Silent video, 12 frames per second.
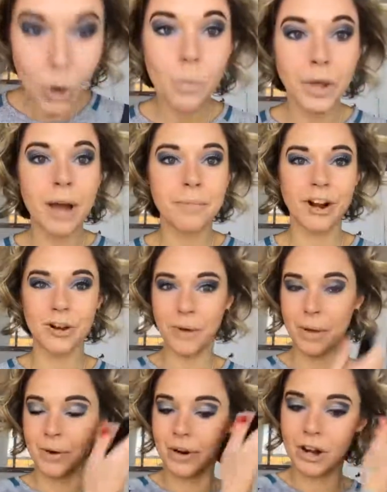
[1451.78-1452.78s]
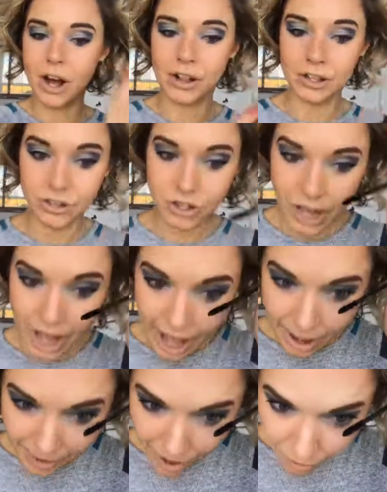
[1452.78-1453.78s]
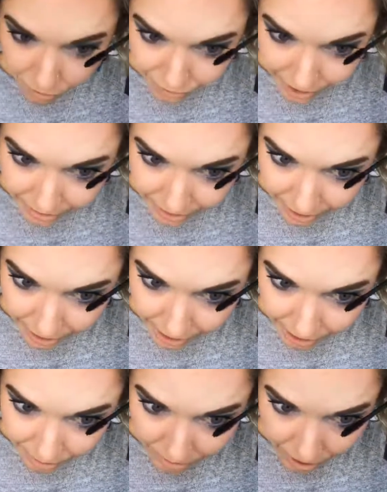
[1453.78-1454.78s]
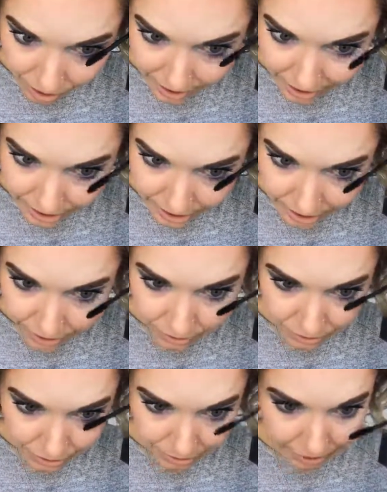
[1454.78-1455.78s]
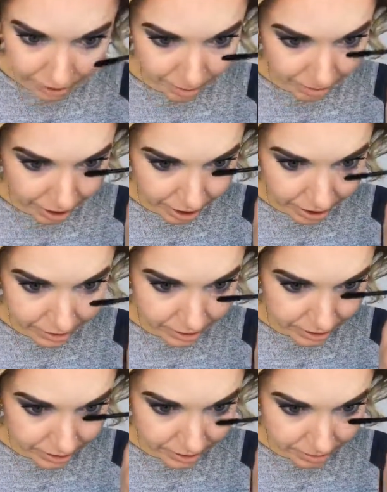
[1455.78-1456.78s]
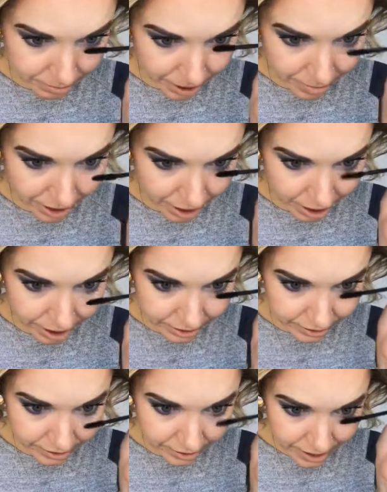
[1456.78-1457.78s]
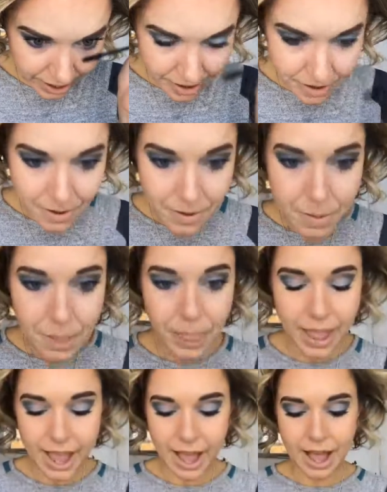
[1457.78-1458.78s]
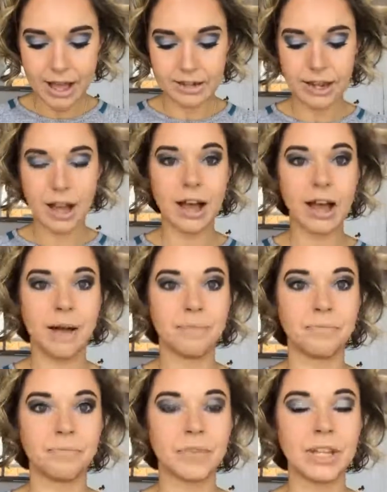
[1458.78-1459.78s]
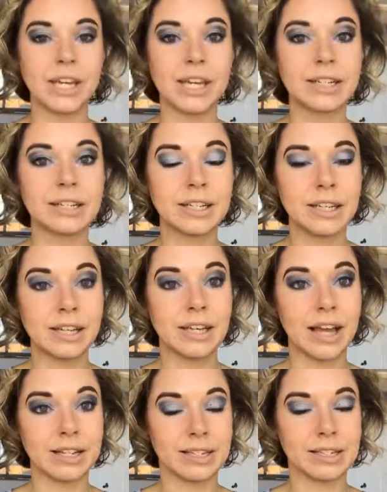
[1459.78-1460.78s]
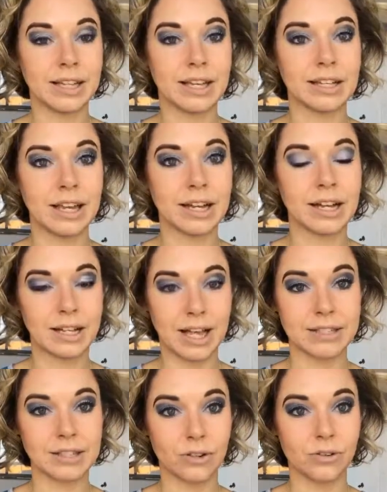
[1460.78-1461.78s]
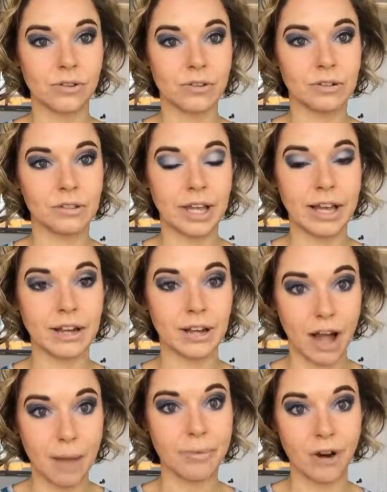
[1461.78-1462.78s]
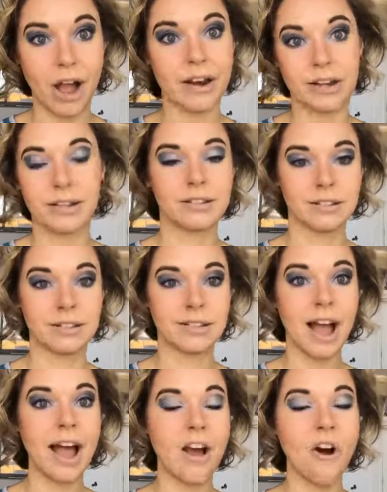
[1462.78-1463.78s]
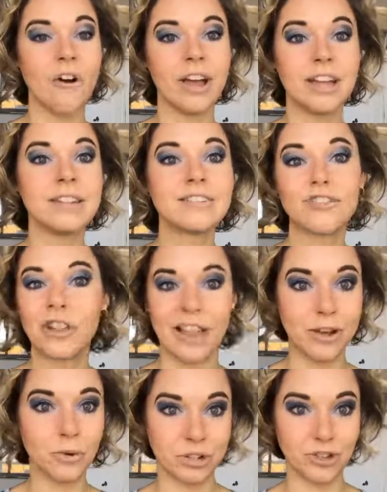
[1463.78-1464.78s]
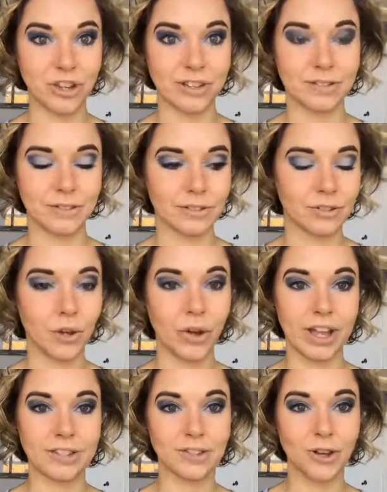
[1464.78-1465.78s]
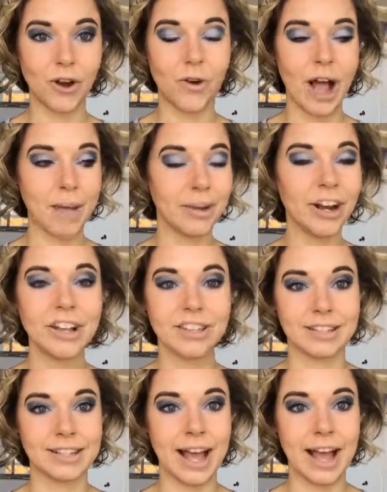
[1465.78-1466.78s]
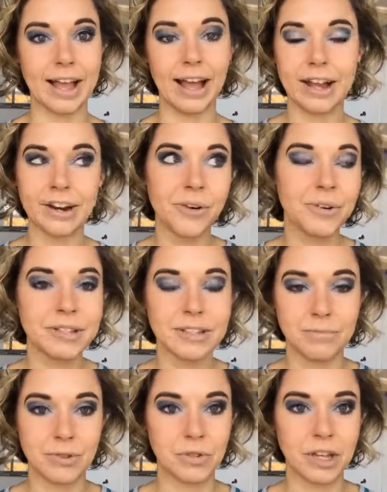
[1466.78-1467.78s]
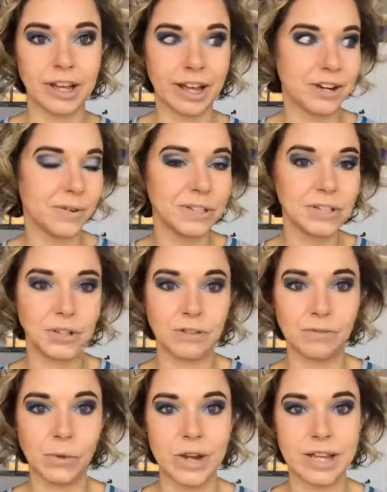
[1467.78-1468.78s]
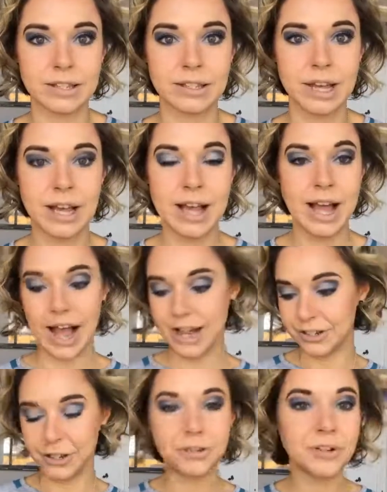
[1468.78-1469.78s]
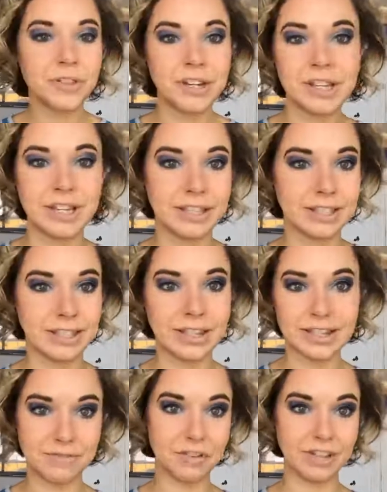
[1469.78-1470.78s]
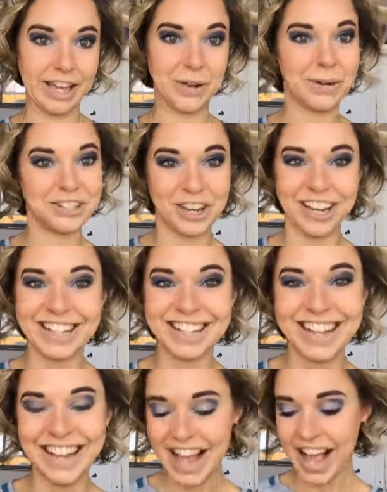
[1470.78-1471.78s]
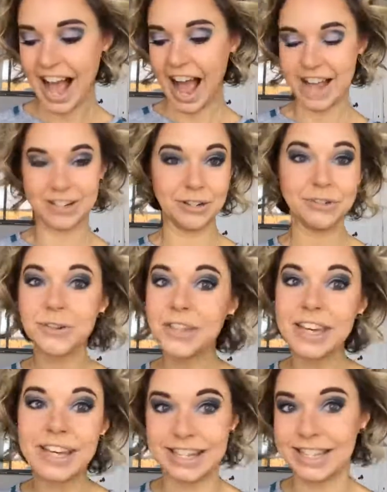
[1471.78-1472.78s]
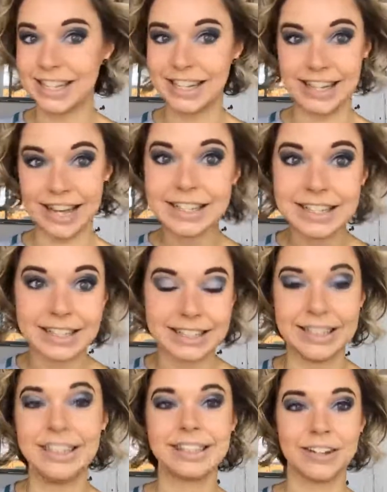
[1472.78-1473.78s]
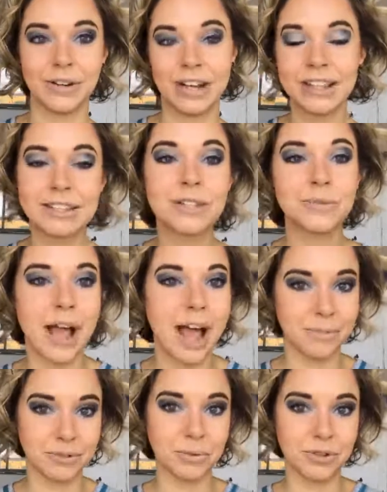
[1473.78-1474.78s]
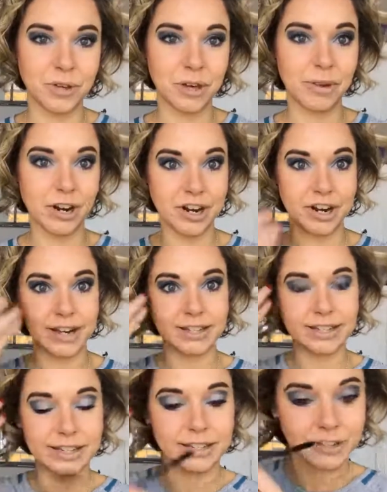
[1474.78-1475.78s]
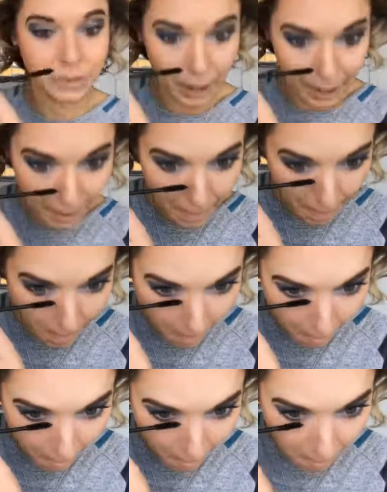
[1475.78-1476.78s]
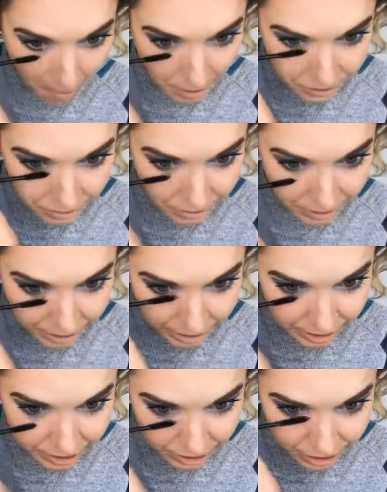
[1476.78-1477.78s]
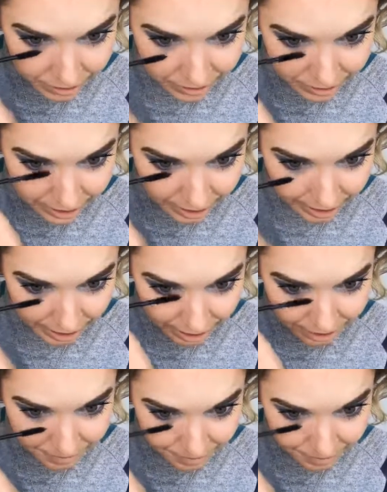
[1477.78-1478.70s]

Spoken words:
We got married while we were in college, and my whole family came, all my aunts and uncles, my grandparents, my parents, and he had to sing like a classical, like operatic style in different languages. Okay, so I marry this guy. I know he's in music. I know he has a good voice. I don't know that he can sing in different languages. I don't know that he can sing classically. Okay, this is what happens when you get married at 19, okay? So he starts singing,